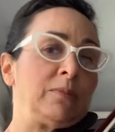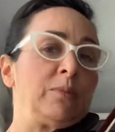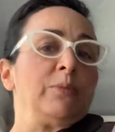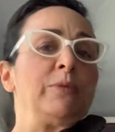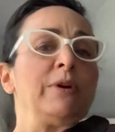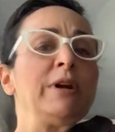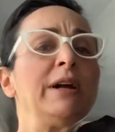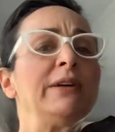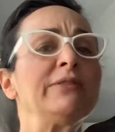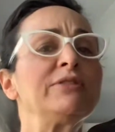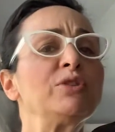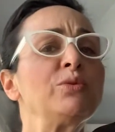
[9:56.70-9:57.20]

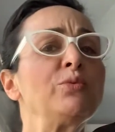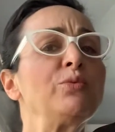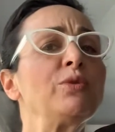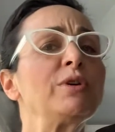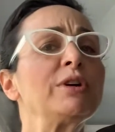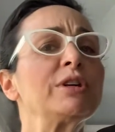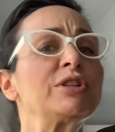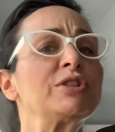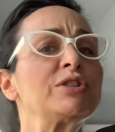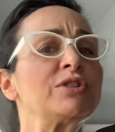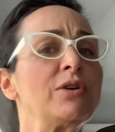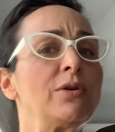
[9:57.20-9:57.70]
You don't have to
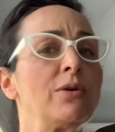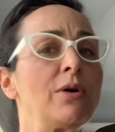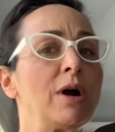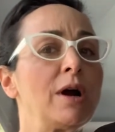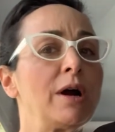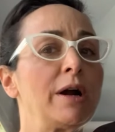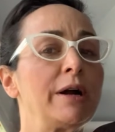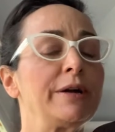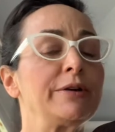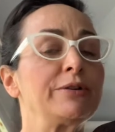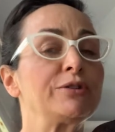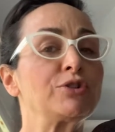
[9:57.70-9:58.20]
work so
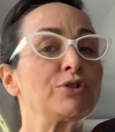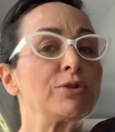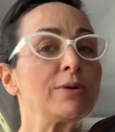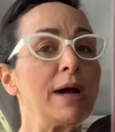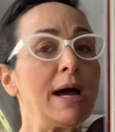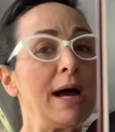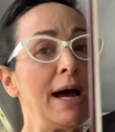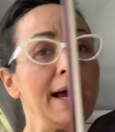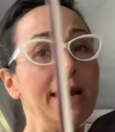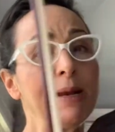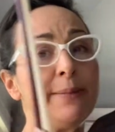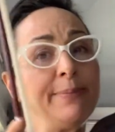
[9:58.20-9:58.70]
hard.
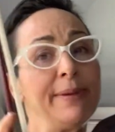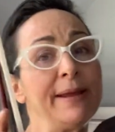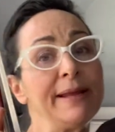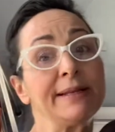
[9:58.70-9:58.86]
Try